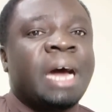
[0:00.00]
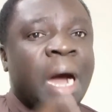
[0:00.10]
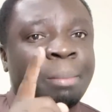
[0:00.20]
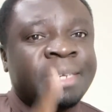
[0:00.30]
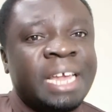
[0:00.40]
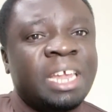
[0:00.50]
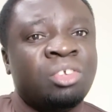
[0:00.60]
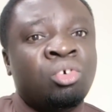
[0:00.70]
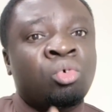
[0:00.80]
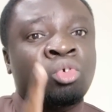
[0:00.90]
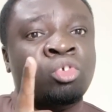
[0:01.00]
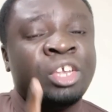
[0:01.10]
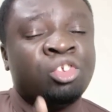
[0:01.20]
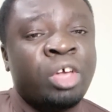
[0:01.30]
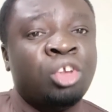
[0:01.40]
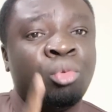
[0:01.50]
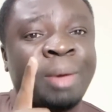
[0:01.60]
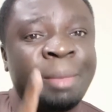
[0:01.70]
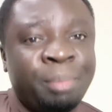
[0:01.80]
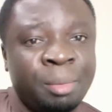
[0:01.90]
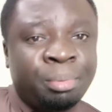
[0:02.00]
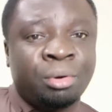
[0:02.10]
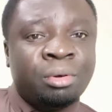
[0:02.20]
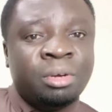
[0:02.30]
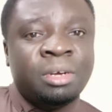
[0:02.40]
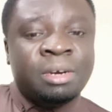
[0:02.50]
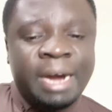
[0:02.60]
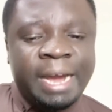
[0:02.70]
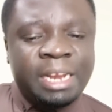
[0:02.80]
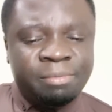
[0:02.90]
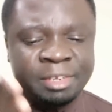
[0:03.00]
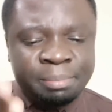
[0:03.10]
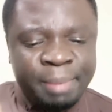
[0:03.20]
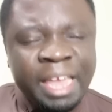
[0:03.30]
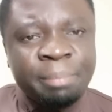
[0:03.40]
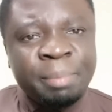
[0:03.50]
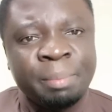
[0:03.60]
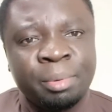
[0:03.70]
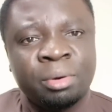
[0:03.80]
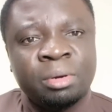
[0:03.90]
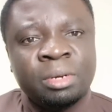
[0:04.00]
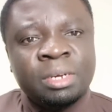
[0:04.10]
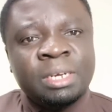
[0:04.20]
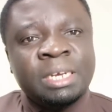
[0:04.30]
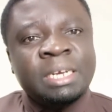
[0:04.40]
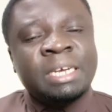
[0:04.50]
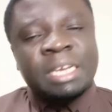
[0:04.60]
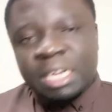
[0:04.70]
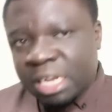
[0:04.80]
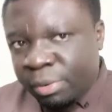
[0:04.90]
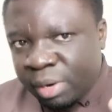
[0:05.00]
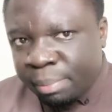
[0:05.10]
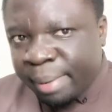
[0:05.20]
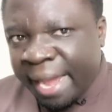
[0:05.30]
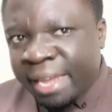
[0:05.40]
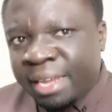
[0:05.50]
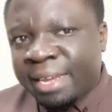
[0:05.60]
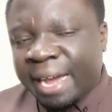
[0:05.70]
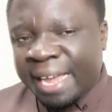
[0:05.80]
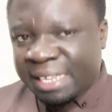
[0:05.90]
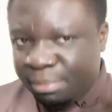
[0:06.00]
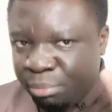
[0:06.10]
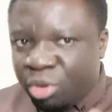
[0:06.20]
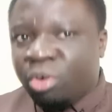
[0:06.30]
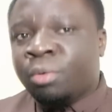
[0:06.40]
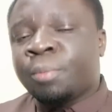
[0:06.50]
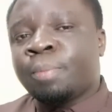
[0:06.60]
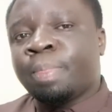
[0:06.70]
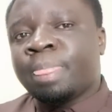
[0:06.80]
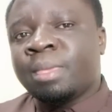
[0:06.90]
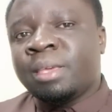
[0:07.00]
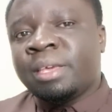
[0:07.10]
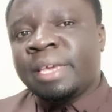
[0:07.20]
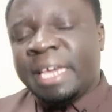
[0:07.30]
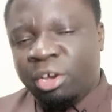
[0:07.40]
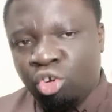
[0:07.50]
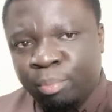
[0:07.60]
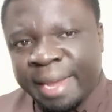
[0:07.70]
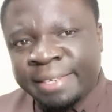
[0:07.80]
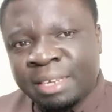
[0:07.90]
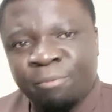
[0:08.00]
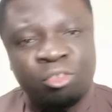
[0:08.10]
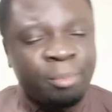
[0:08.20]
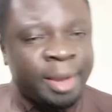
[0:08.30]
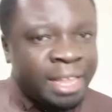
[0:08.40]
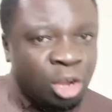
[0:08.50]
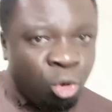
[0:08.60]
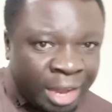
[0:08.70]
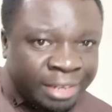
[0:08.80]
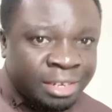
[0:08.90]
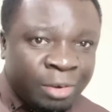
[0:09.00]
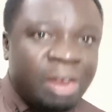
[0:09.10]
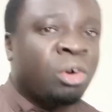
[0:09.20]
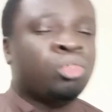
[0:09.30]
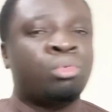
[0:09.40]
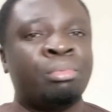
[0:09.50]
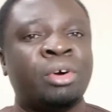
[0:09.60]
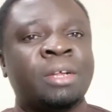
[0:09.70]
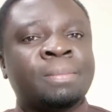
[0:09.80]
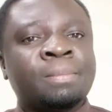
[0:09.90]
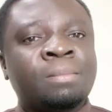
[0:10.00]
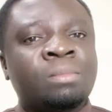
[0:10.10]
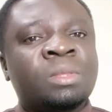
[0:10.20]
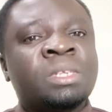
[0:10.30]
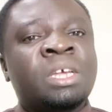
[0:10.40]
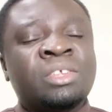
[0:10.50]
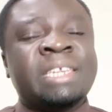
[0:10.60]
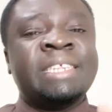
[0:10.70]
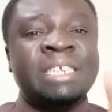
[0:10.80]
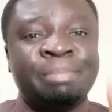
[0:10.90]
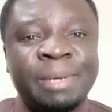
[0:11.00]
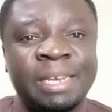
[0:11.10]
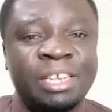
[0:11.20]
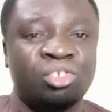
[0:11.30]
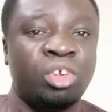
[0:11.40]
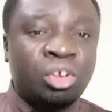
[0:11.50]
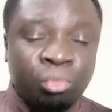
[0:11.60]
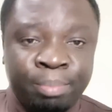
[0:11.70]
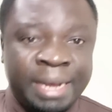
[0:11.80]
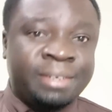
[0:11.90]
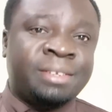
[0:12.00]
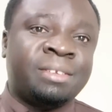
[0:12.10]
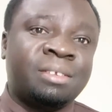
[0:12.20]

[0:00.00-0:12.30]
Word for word: I'm telling you, Ruto is going to buy people. And if he's buying people, he will buy Azimio, he will buy some from Kenya Kwanza, wale wa kusumbuka, so that this bill is going to pass.